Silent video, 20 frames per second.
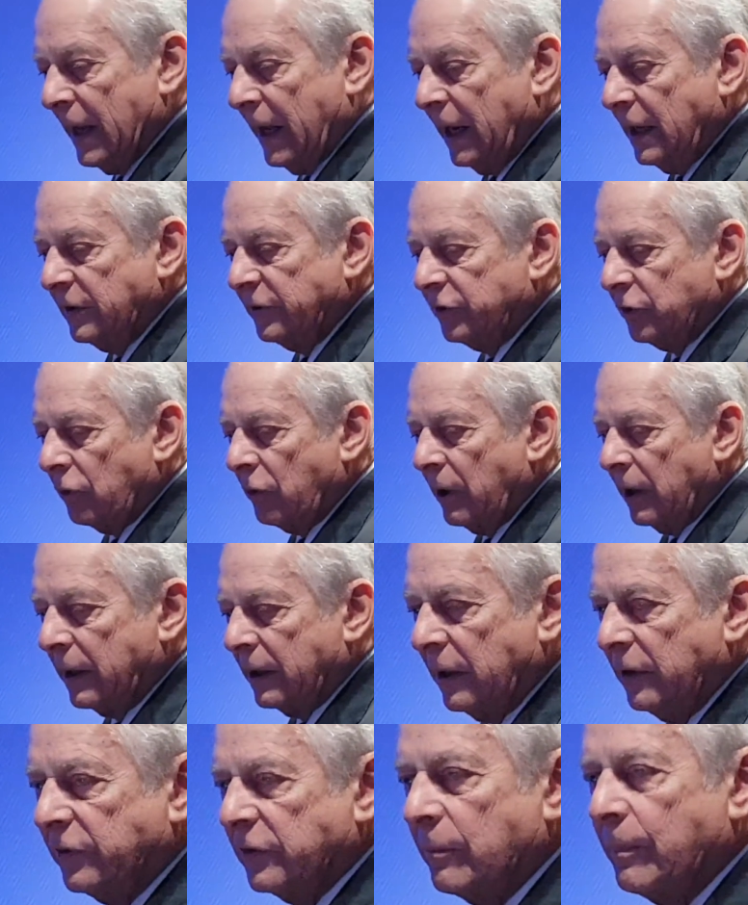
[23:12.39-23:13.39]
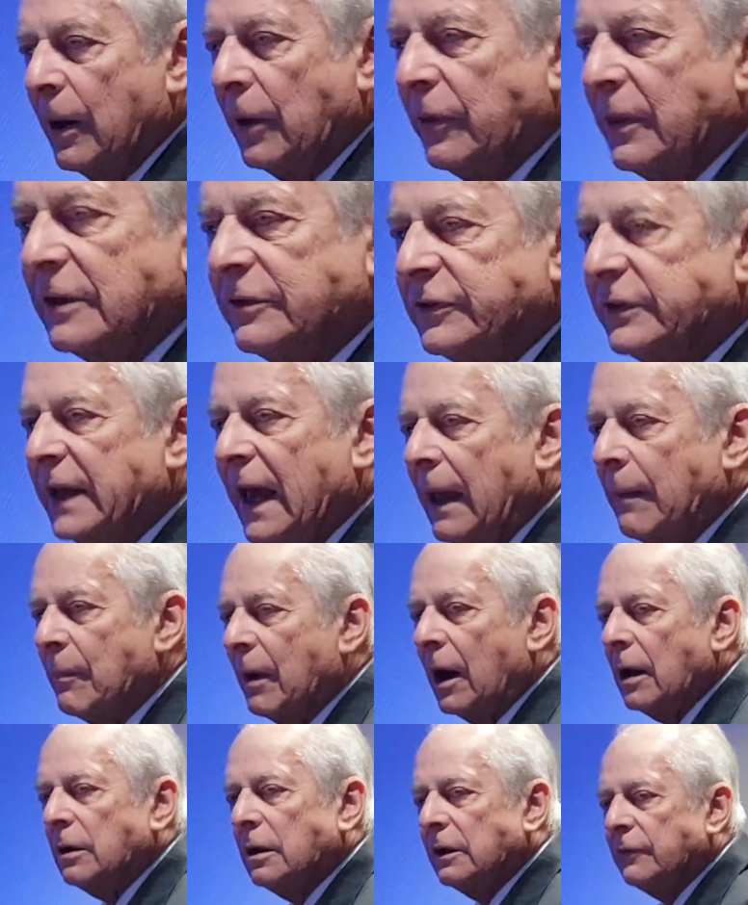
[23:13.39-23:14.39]
in Zurich is about the same,
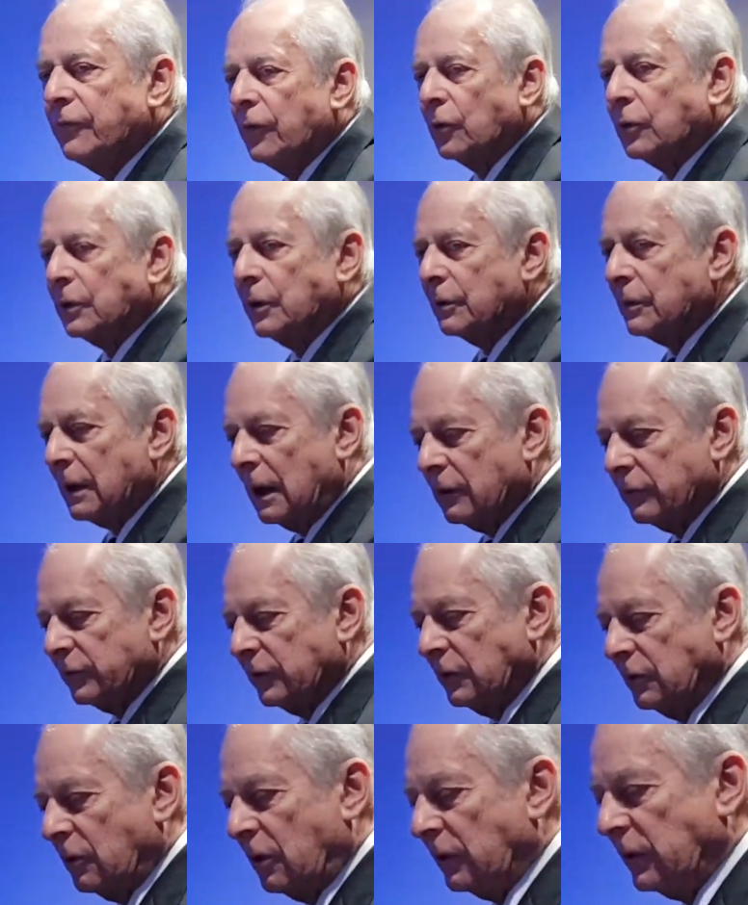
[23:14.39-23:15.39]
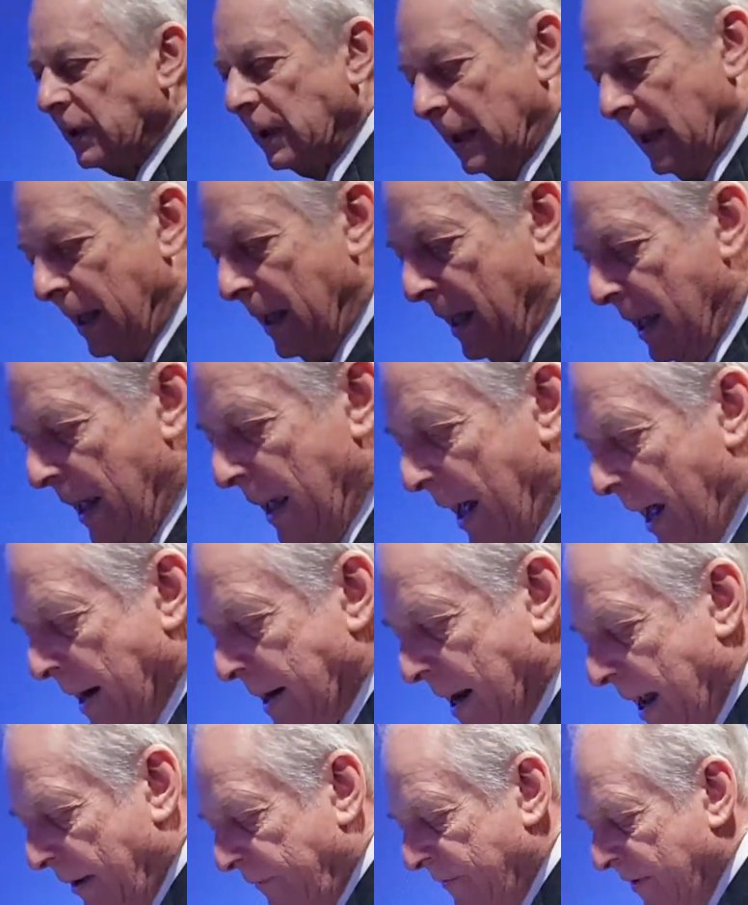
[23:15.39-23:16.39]
140,000 euros.
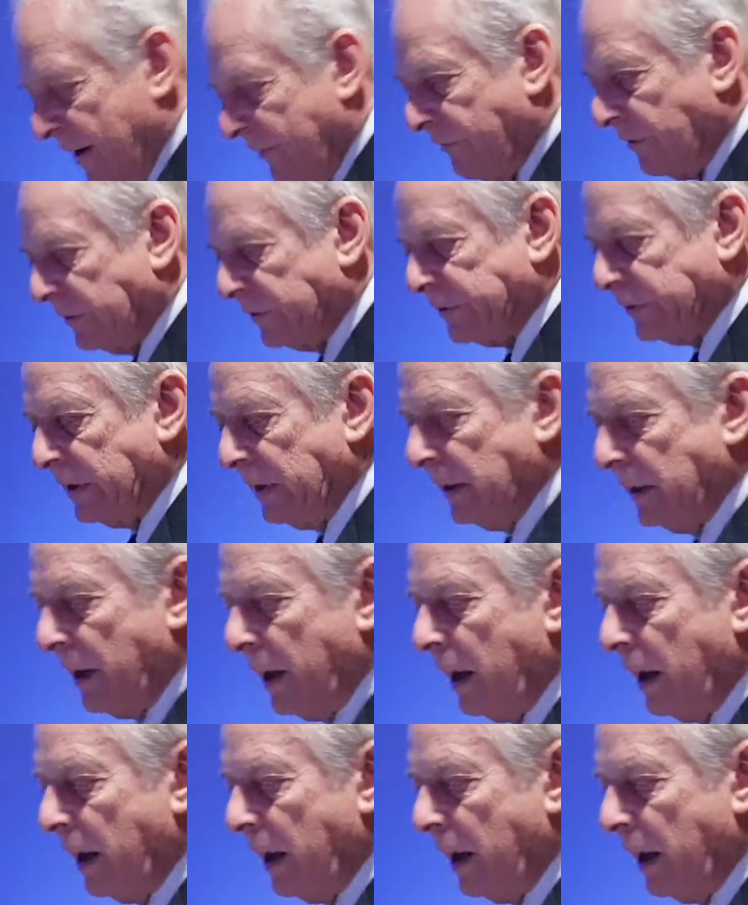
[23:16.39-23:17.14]
And I've never seen